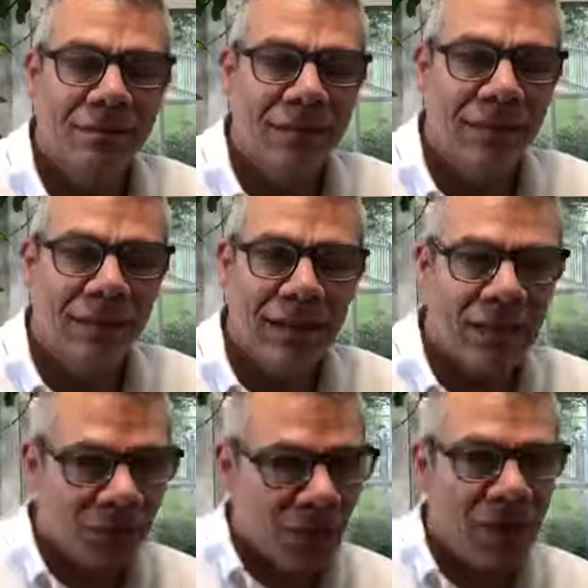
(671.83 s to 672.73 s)
and
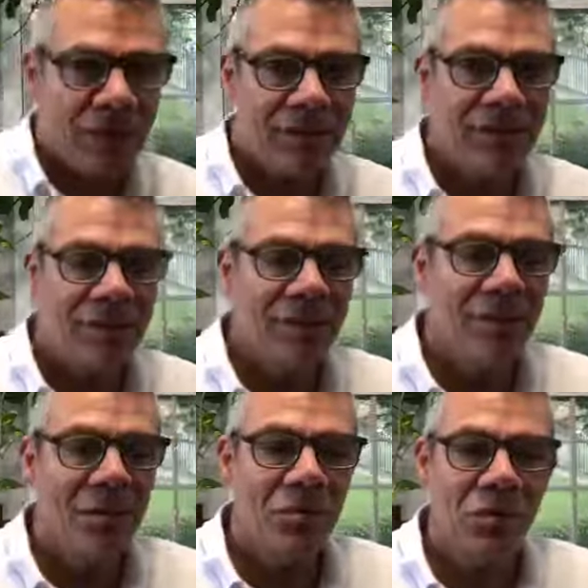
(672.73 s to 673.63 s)
that thought
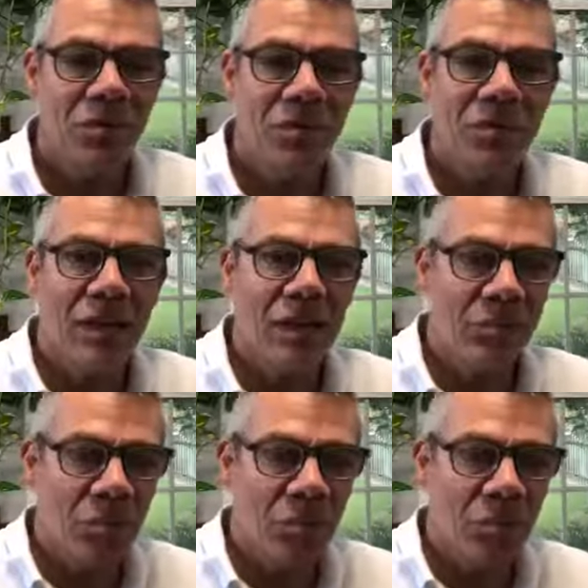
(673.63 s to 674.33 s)
comes from divine.